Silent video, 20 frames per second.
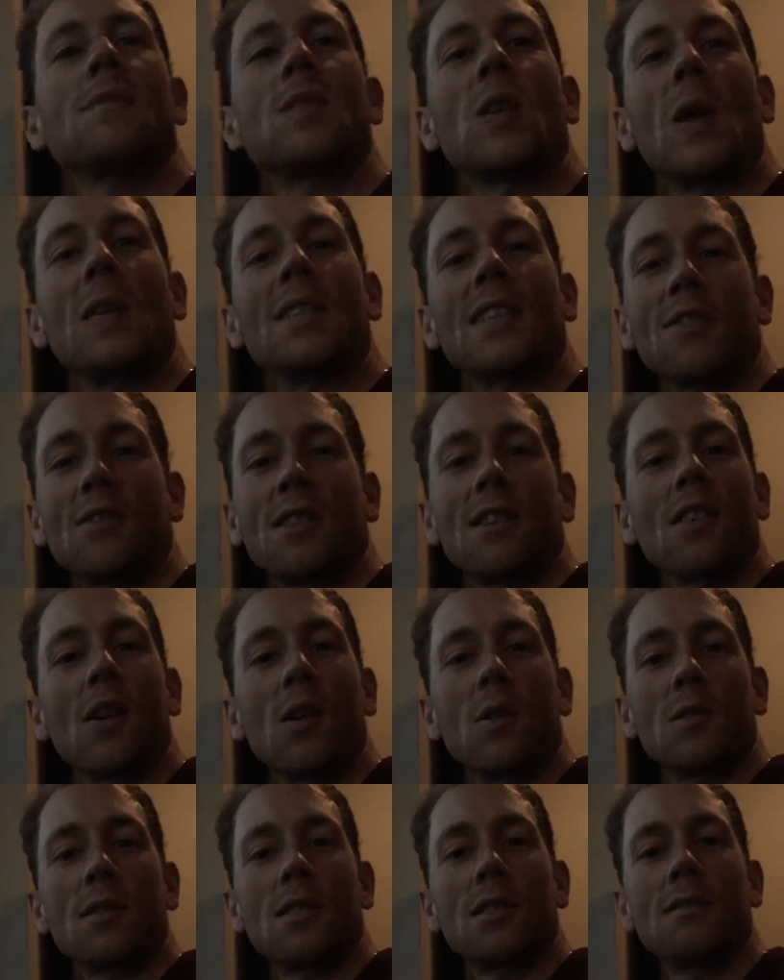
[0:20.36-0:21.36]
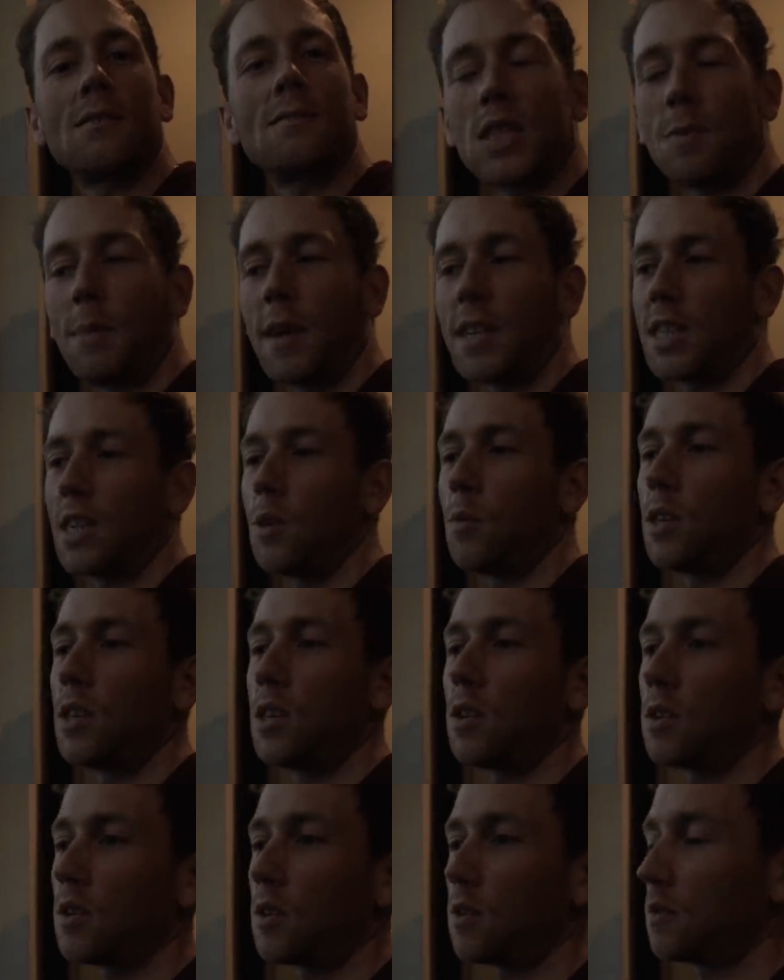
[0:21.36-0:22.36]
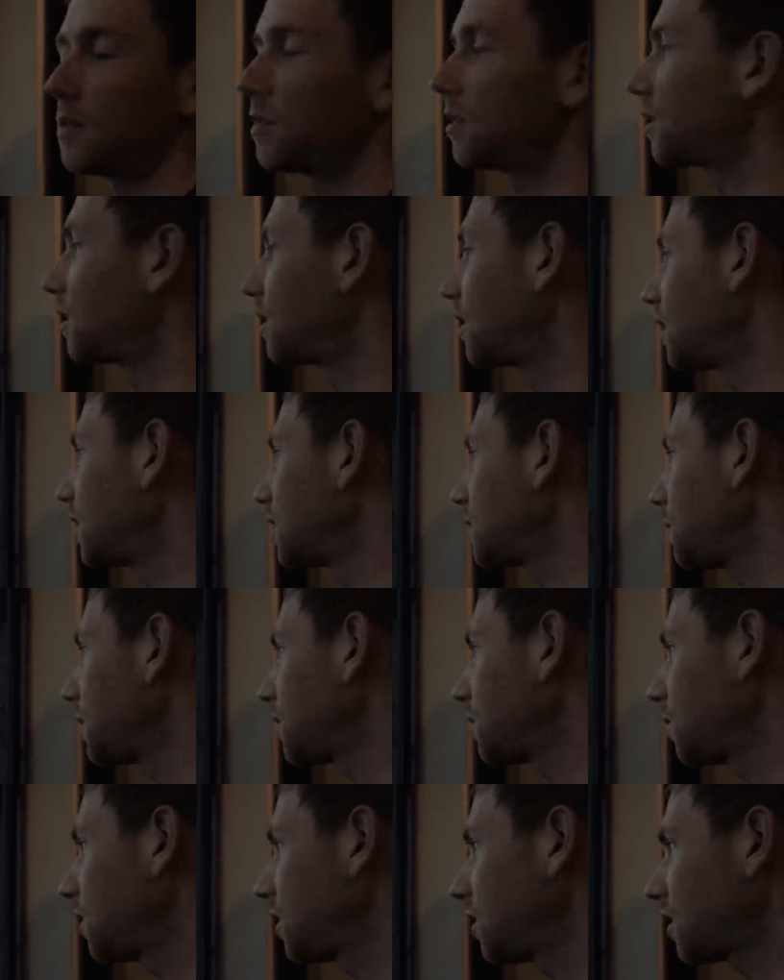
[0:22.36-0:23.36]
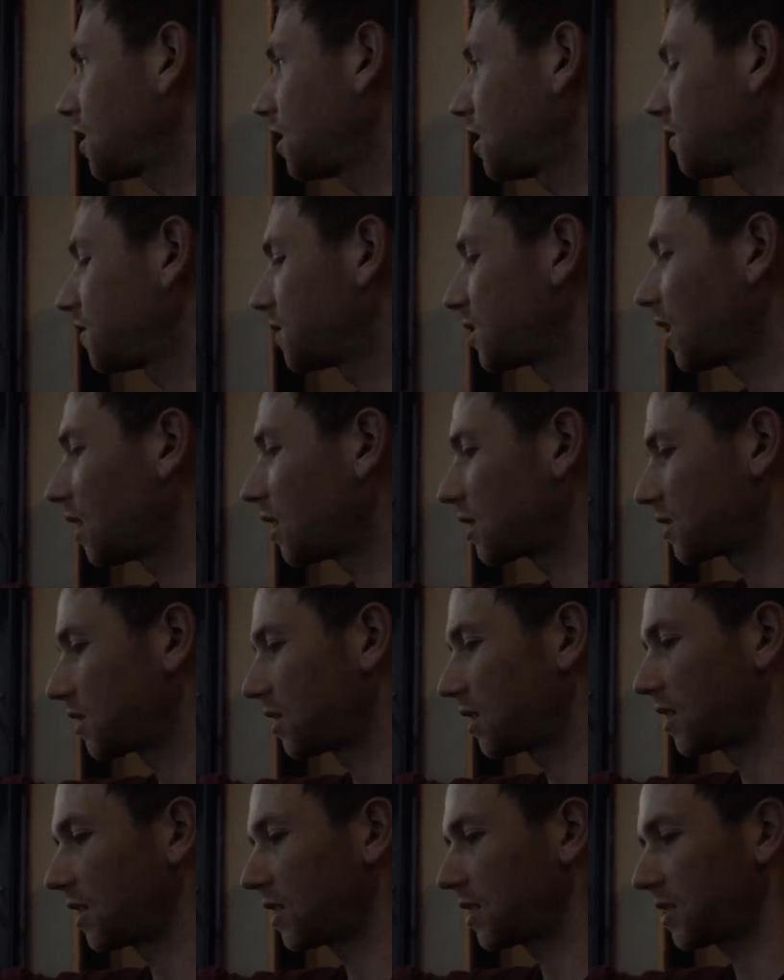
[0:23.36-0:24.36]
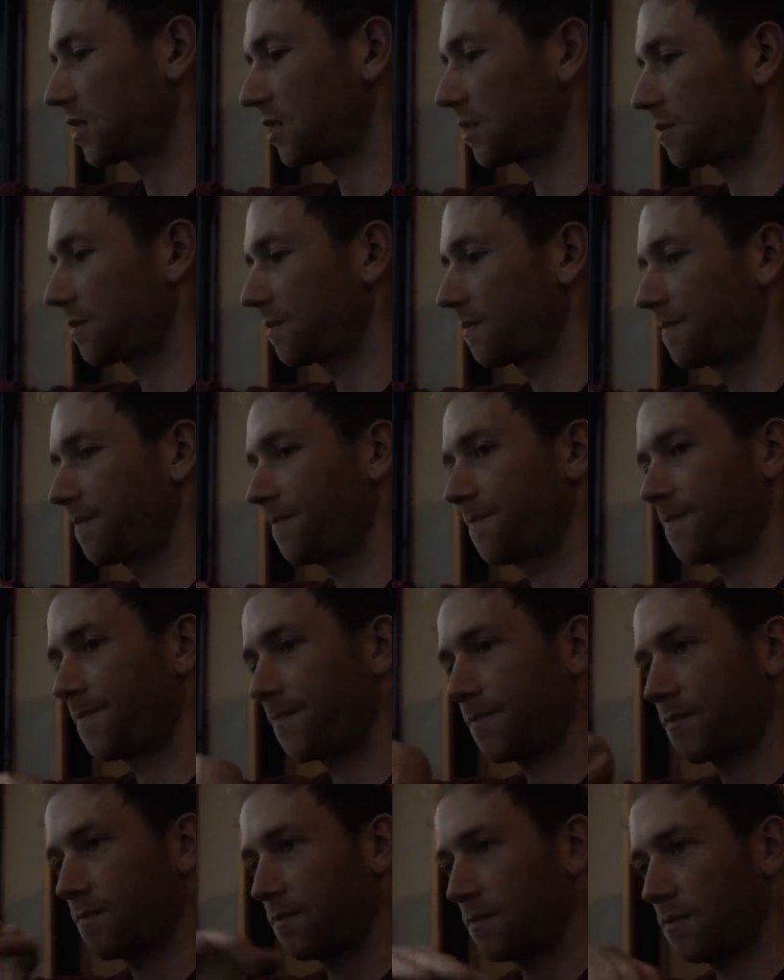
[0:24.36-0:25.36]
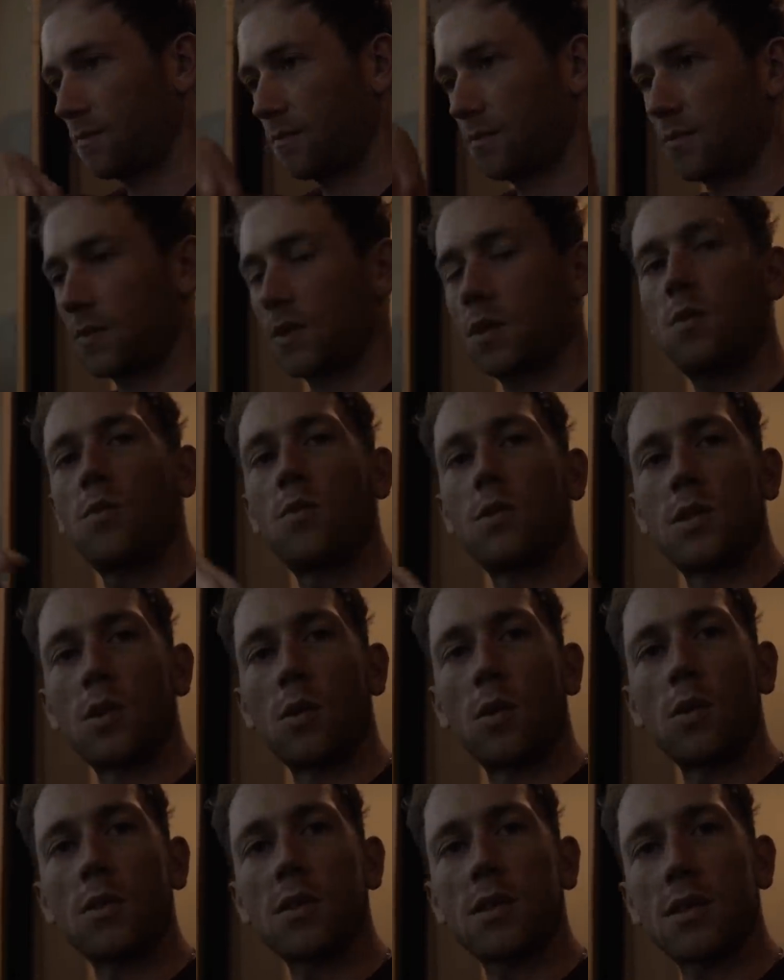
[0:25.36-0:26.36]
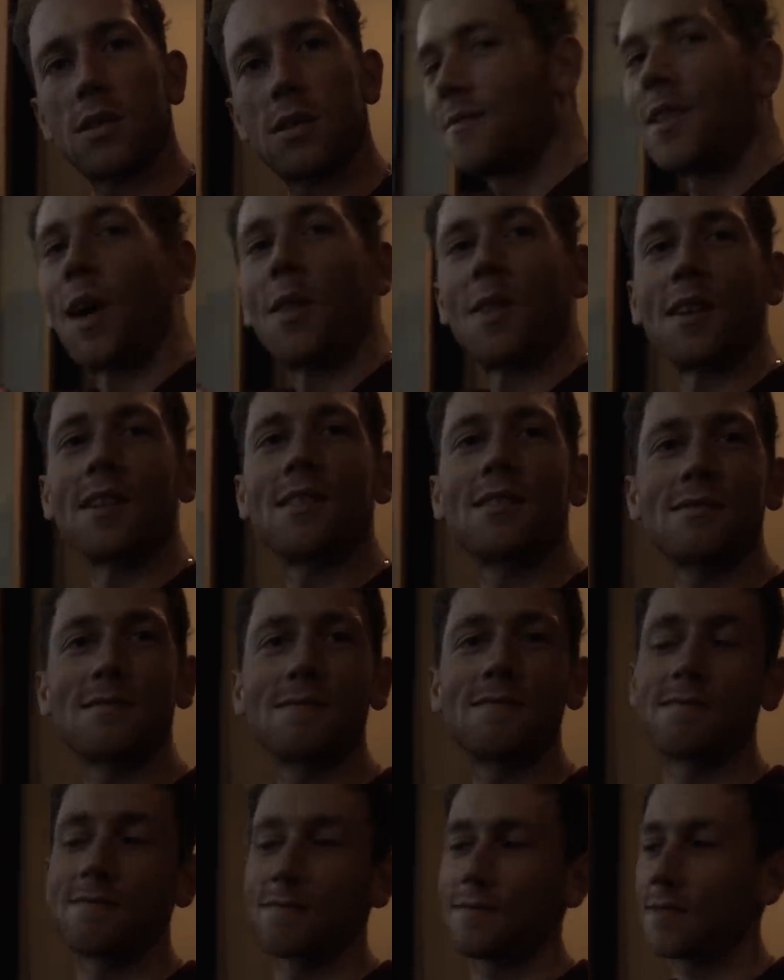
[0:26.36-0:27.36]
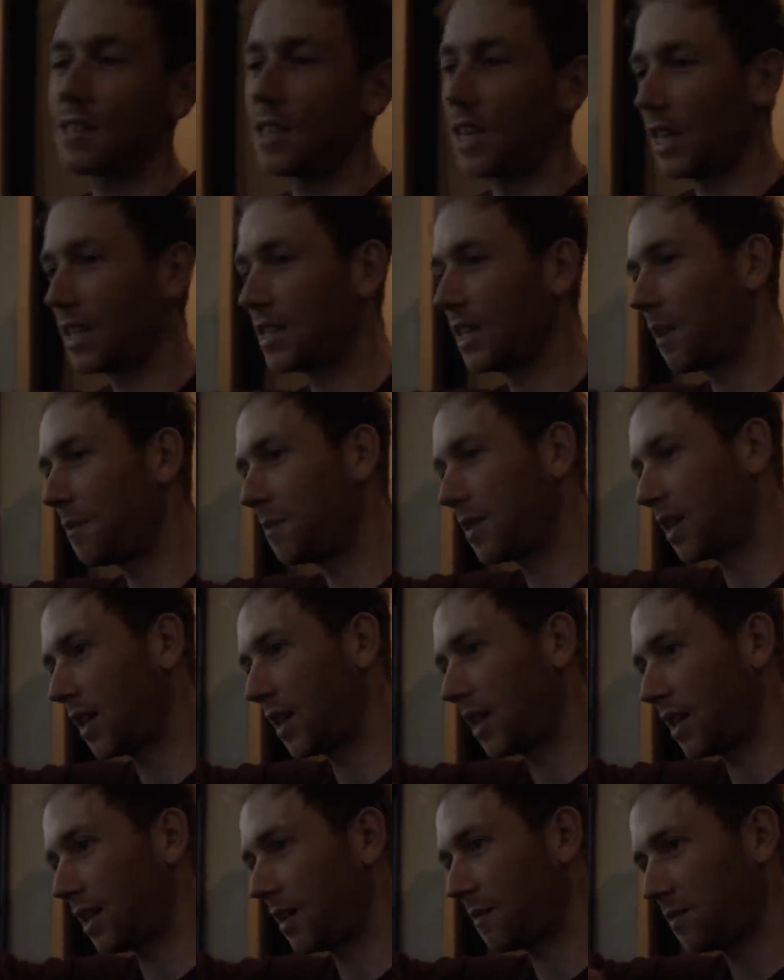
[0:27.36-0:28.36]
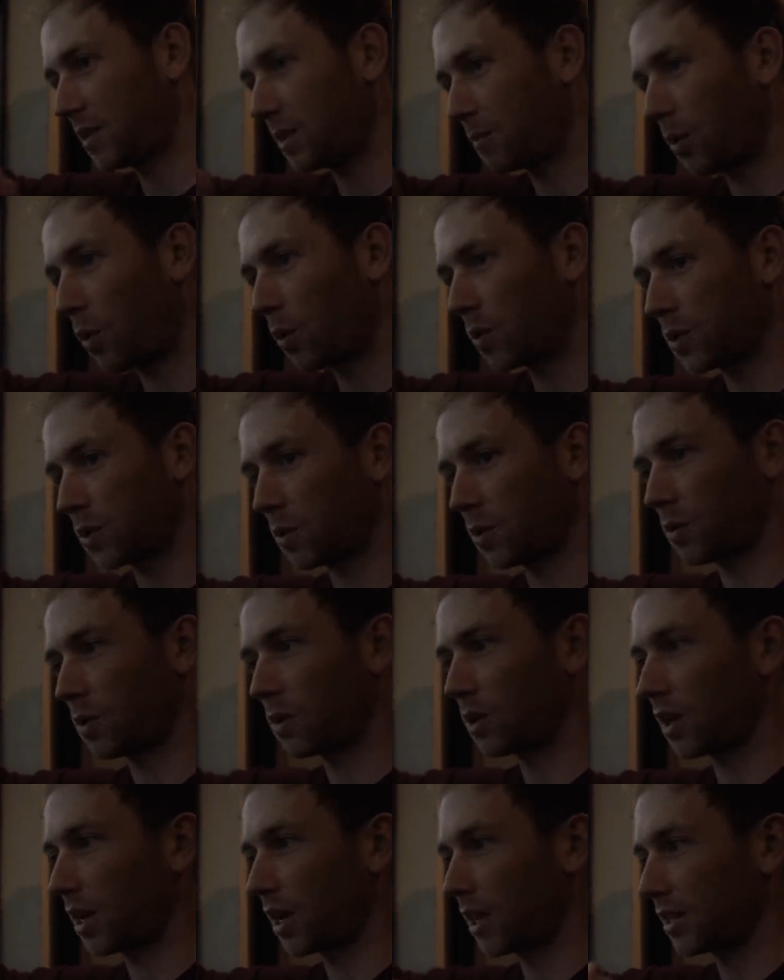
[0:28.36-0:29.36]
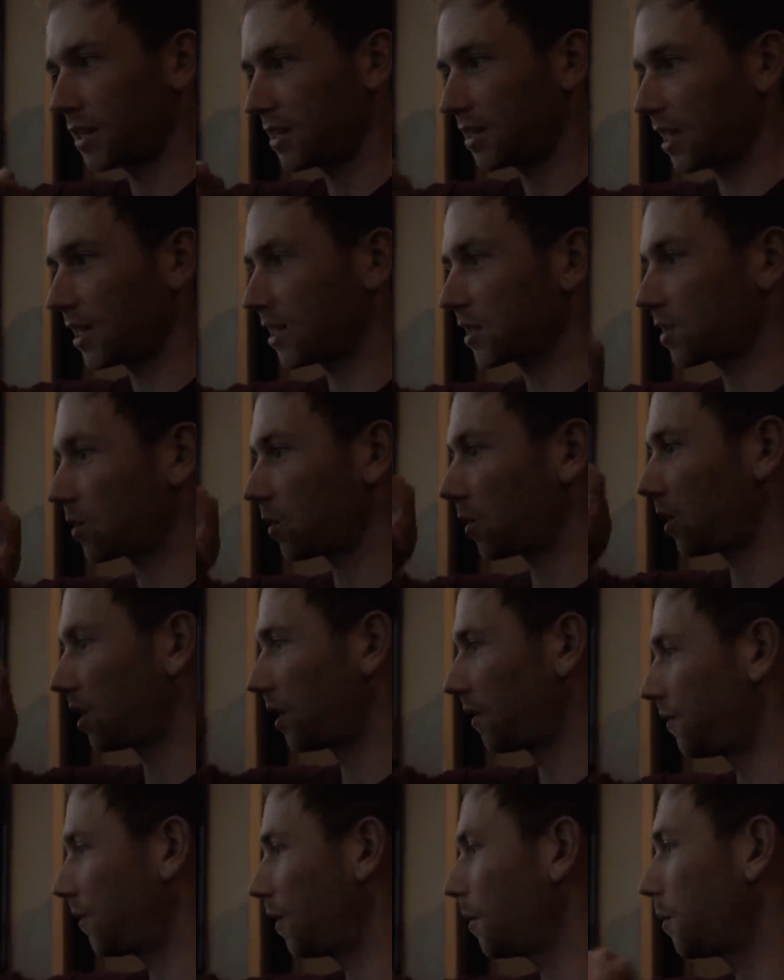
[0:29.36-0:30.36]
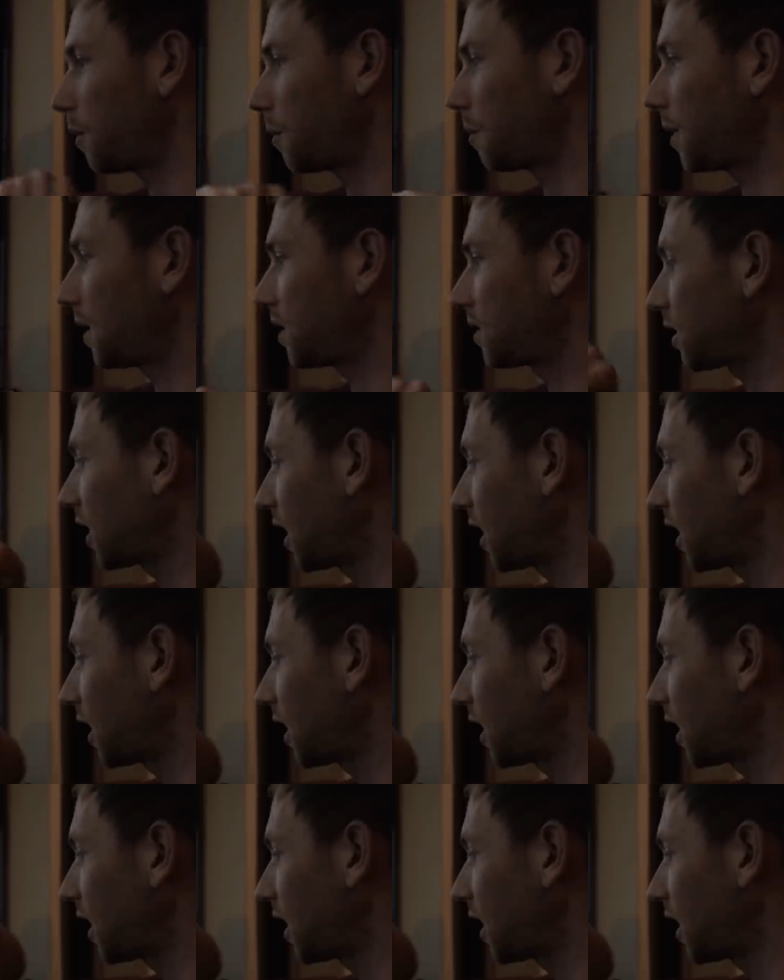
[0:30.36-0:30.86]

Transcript: turns out I don't. I especially when you, bike, Yeah, especially when you're kind of stuck to this resort, nothing except a sports hall and a tennis court and a football pitch